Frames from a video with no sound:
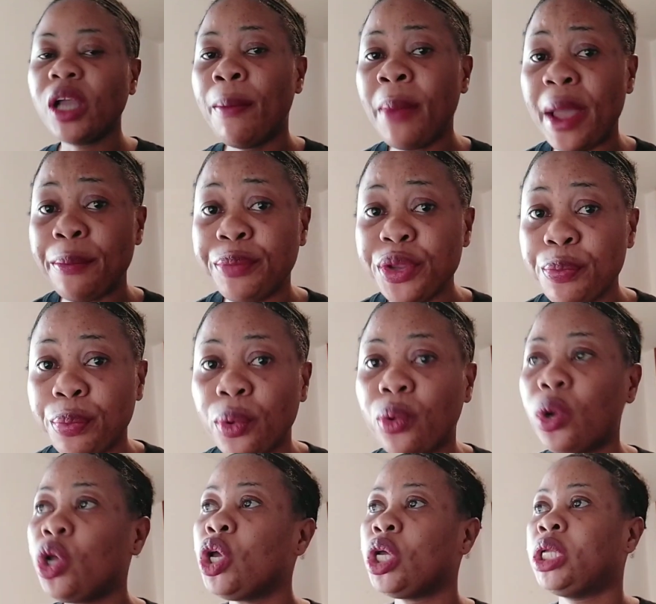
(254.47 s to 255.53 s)
my
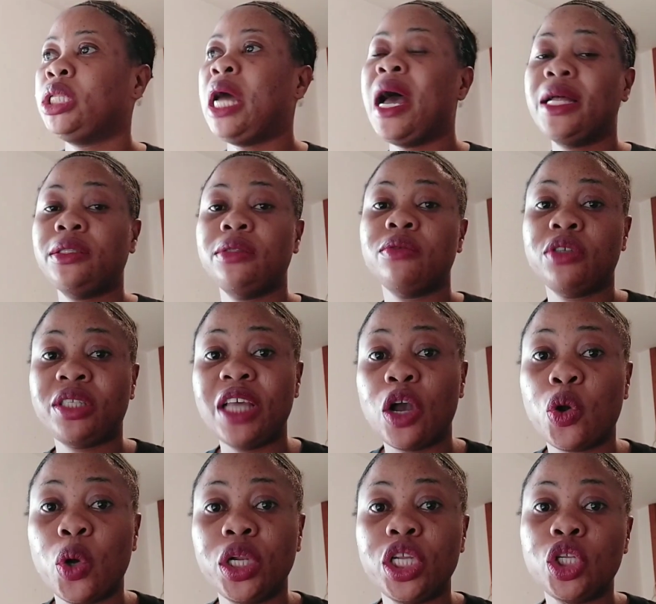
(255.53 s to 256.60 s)
people. And
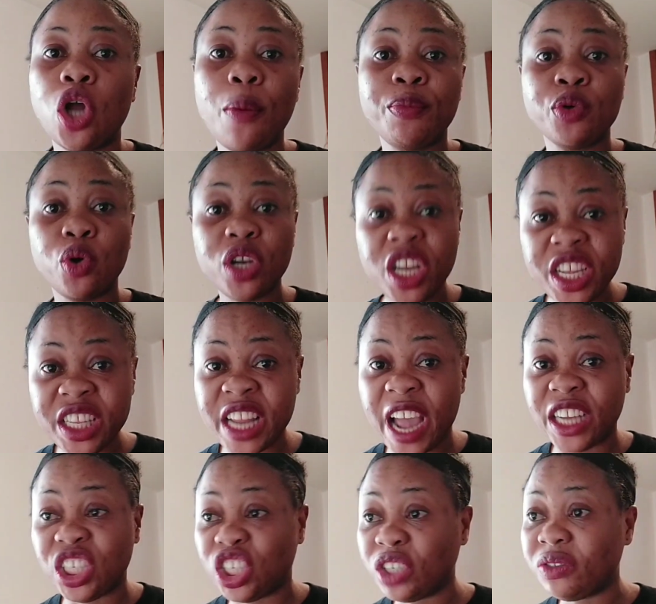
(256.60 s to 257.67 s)
secondly, not be only
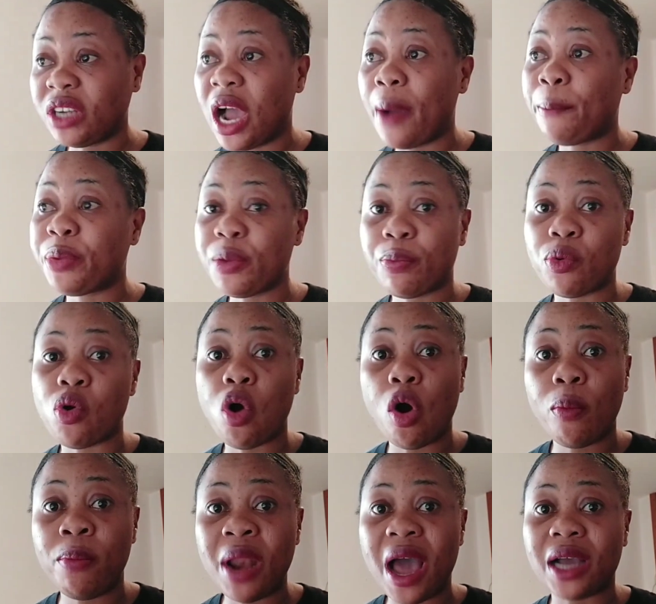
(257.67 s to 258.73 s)
Nigeria people
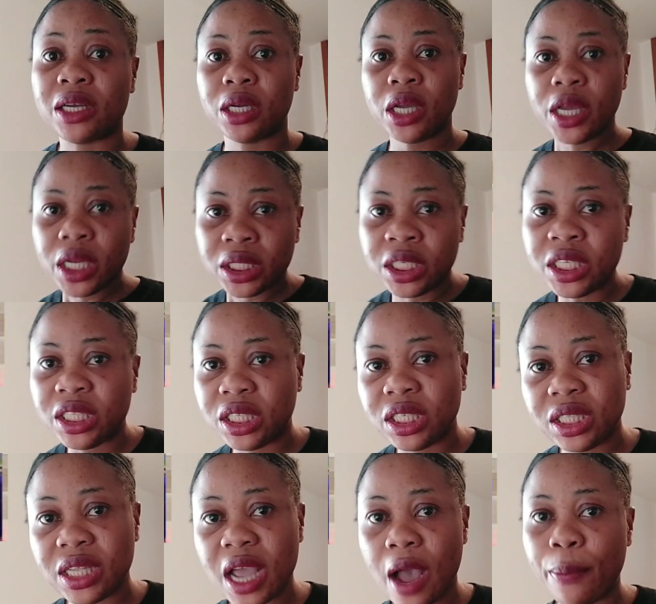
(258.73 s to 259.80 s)
or black. This
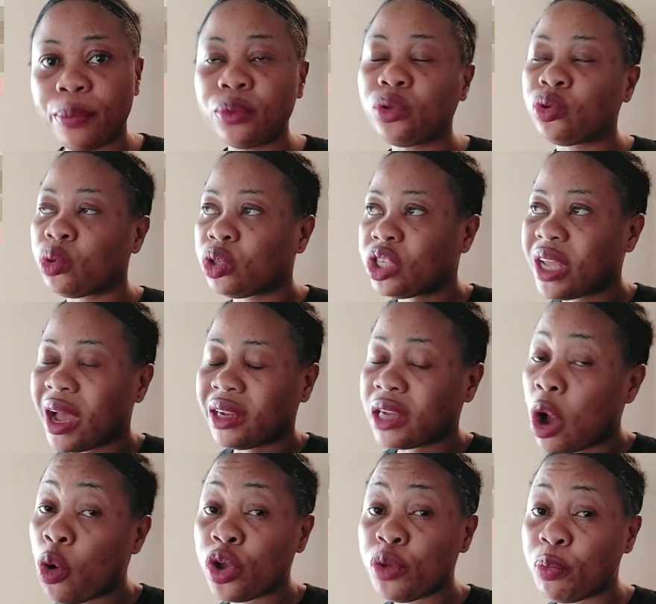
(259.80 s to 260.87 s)
thing they are put to say
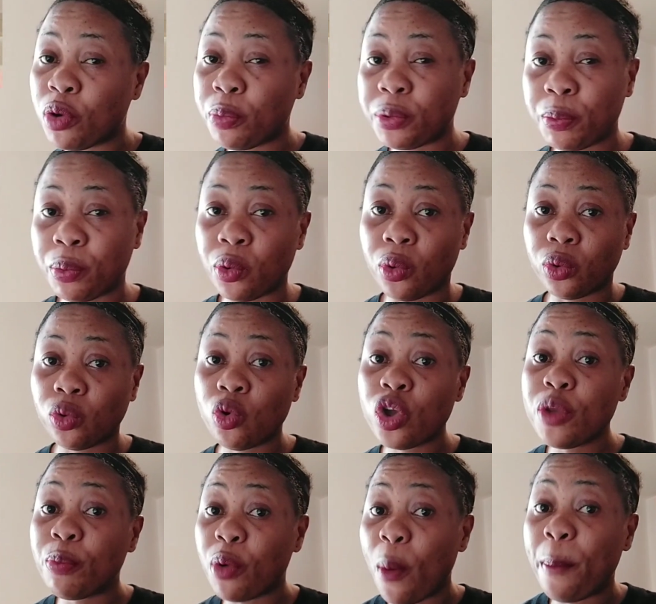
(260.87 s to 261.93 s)
now Oyibo people,
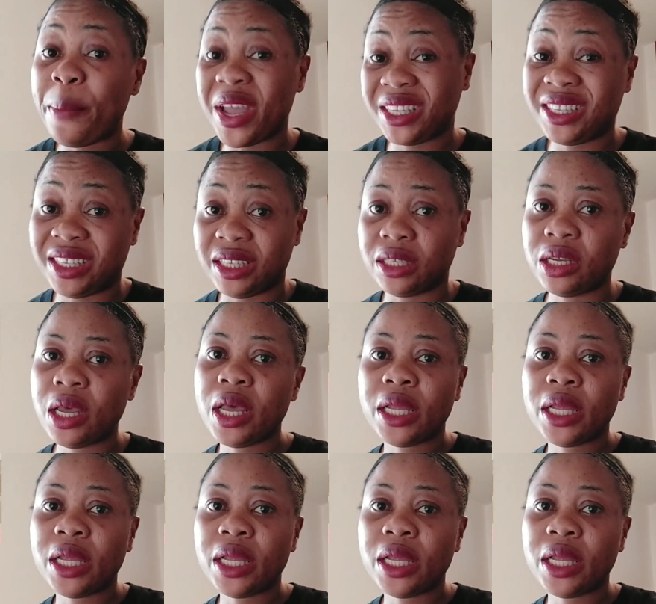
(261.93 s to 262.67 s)
Oyibo person.